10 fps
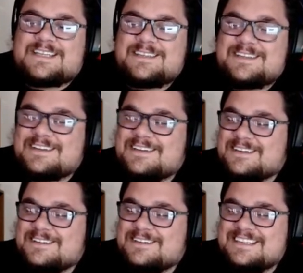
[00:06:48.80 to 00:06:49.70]

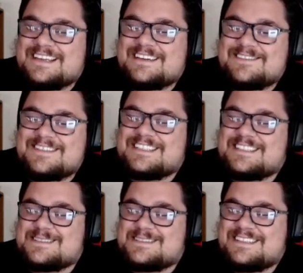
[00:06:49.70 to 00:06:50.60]

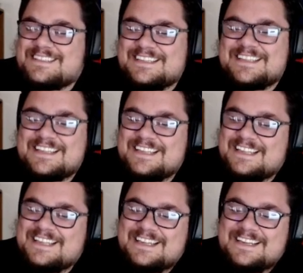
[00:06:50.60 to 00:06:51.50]

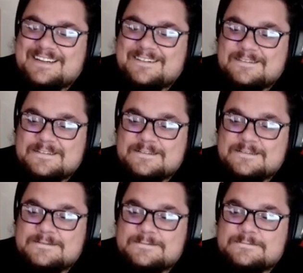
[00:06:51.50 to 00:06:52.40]

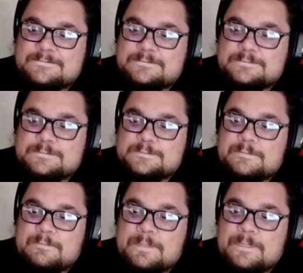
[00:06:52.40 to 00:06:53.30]

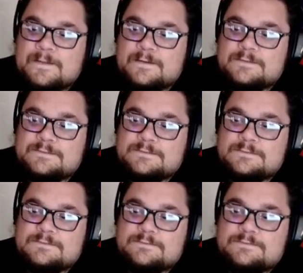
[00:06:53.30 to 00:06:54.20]

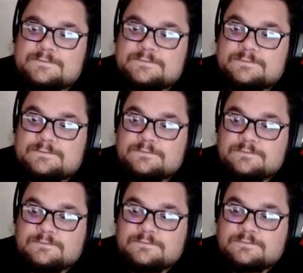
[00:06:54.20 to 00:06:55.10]

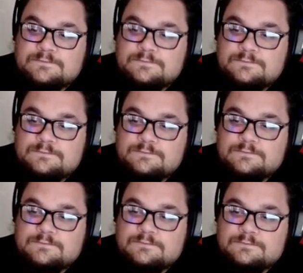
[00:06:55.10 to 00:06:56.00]
This person isn't speaking.